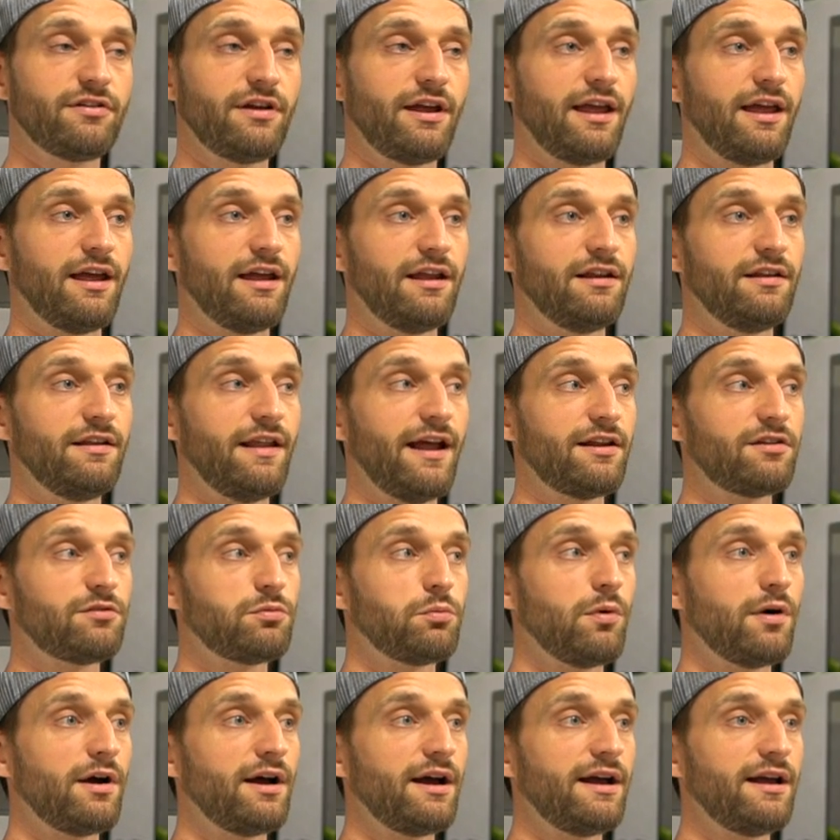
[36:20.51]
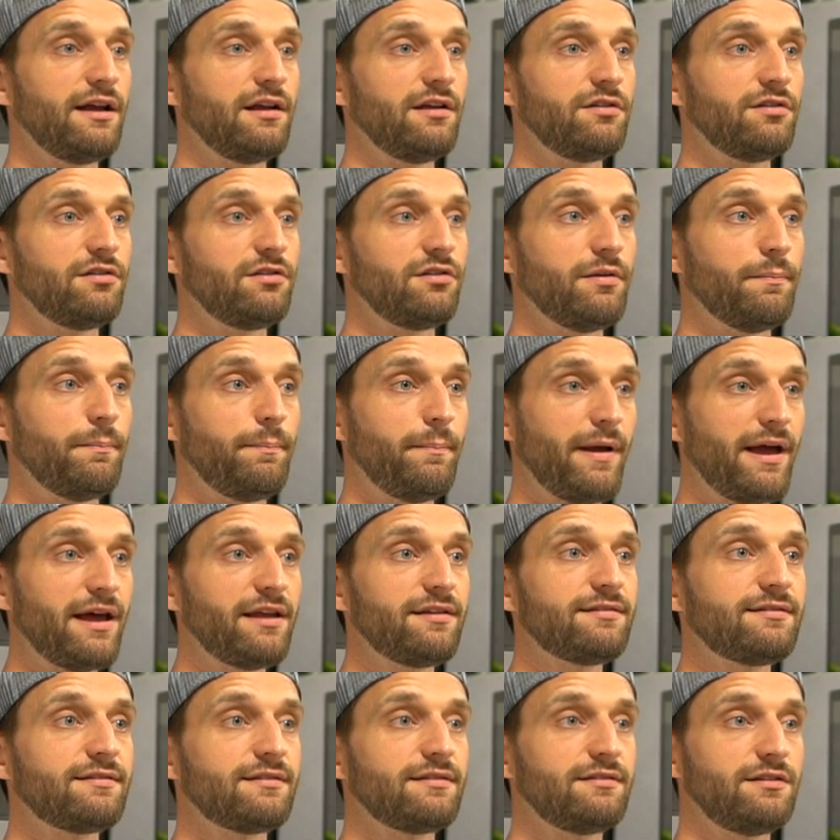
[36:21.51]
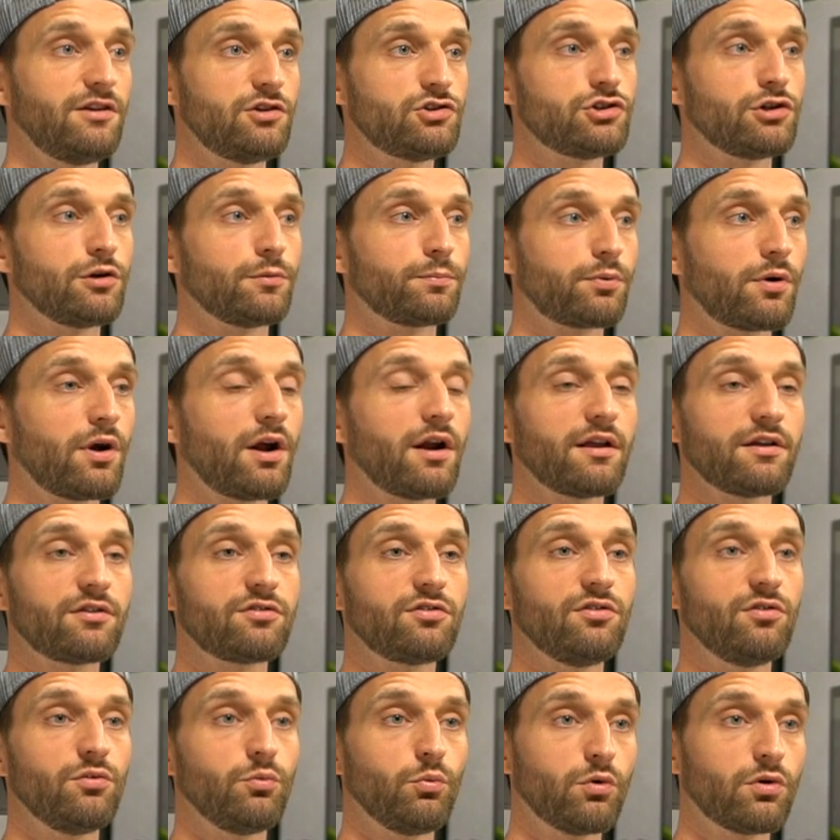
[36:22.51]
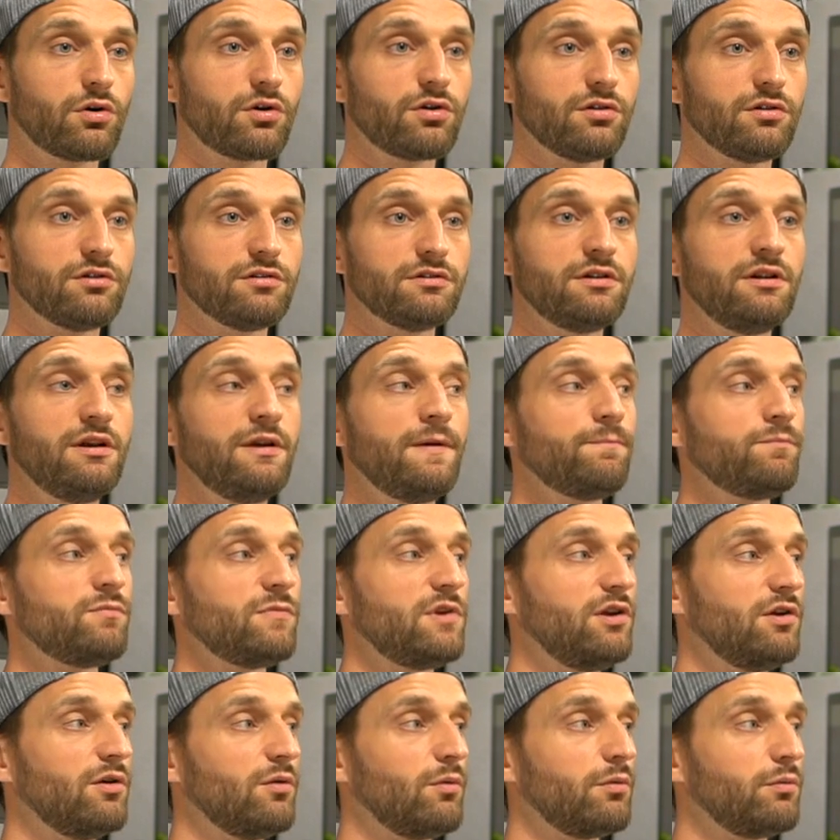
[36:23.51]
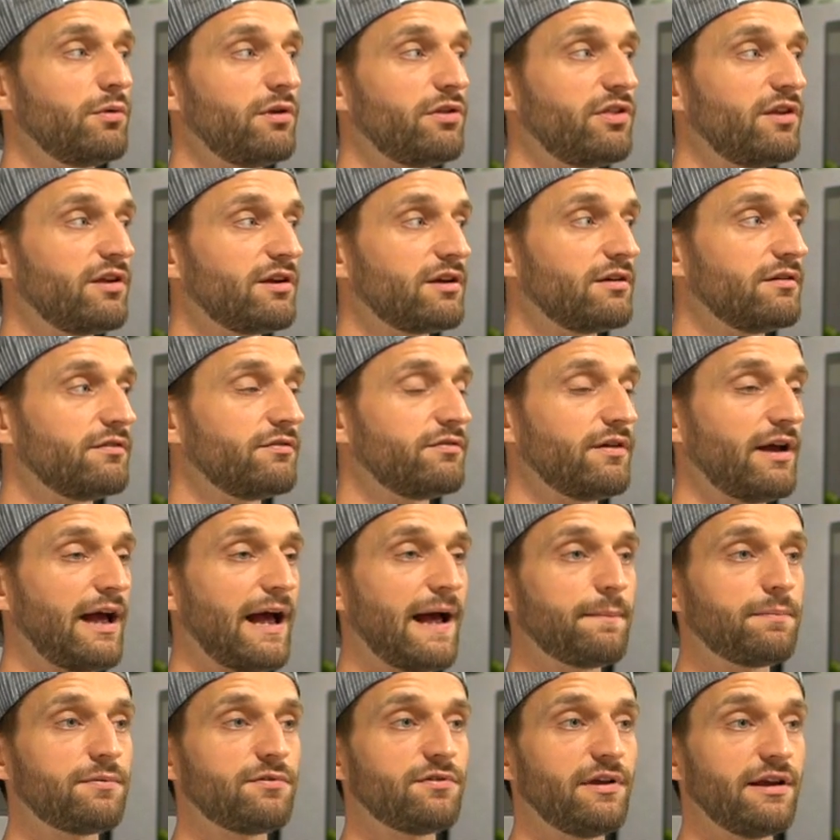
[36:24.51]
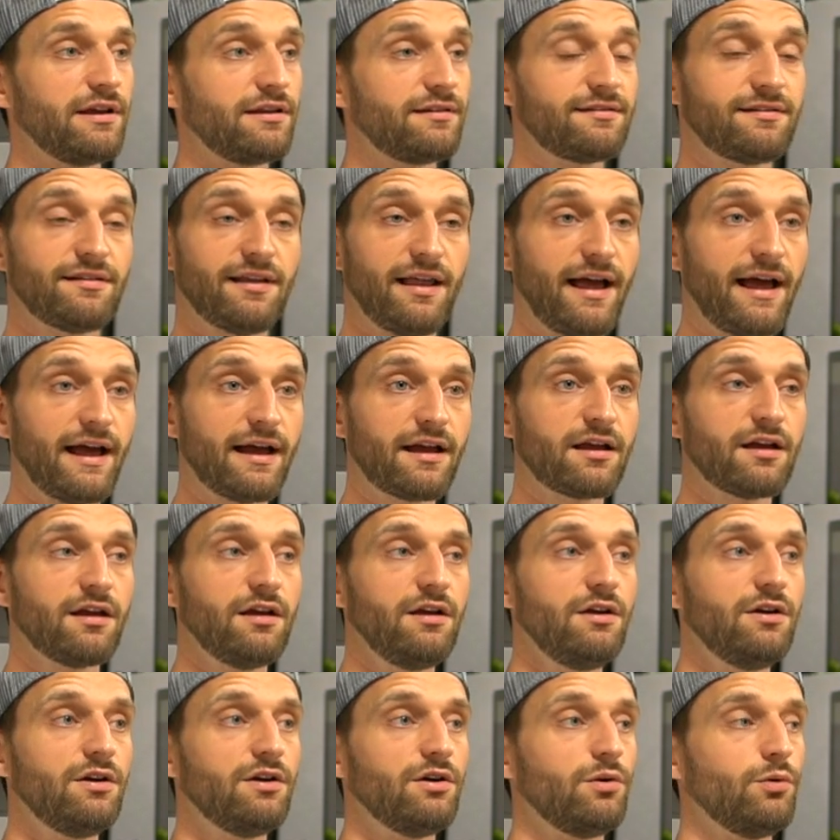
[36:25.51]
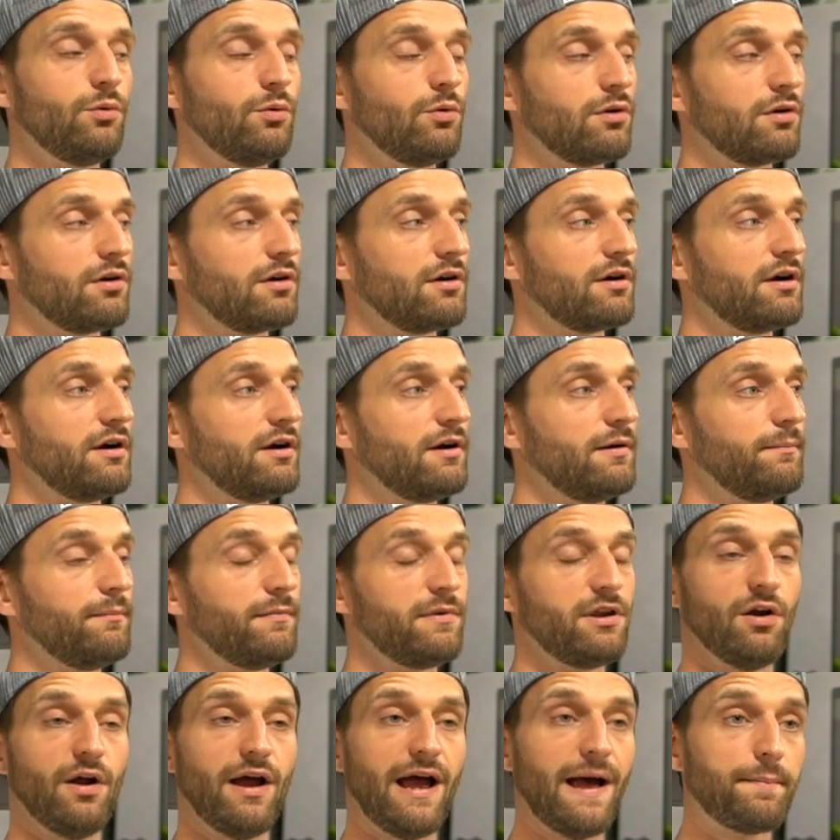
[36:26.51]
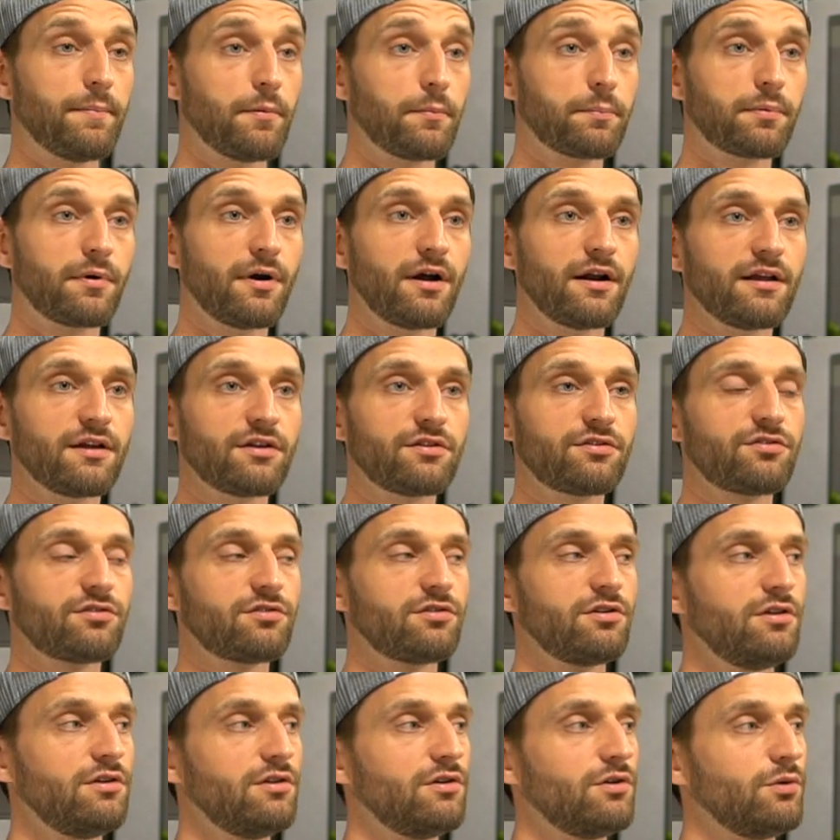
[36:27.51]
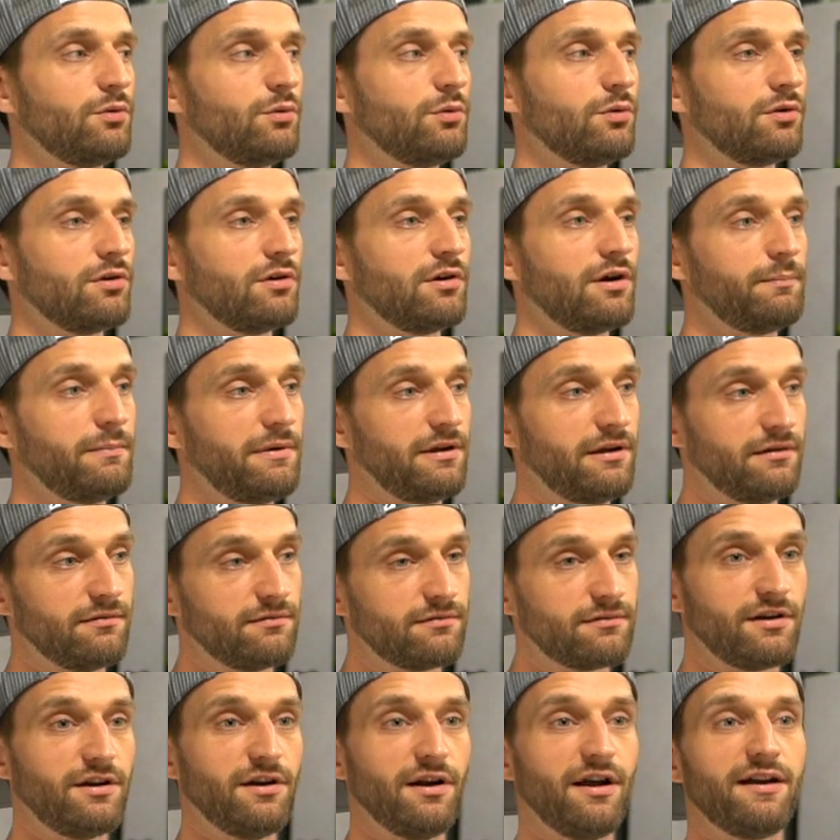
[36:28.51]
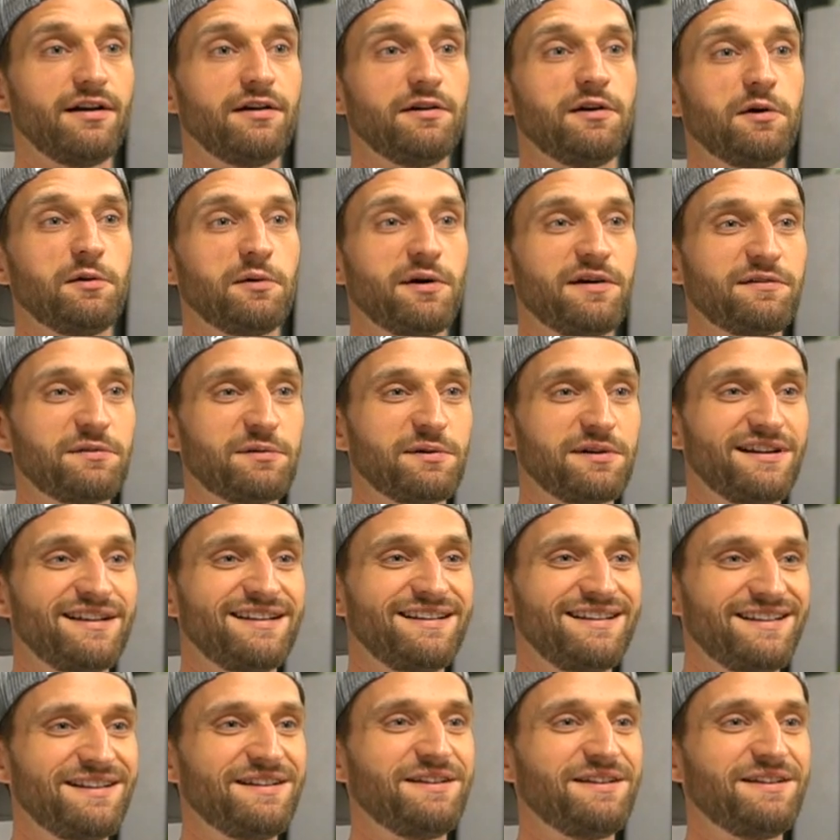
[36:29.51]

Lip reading: And that's why the best digital products in the world, when we think of apps like Slack or, Apple products, or, I don't know where everyone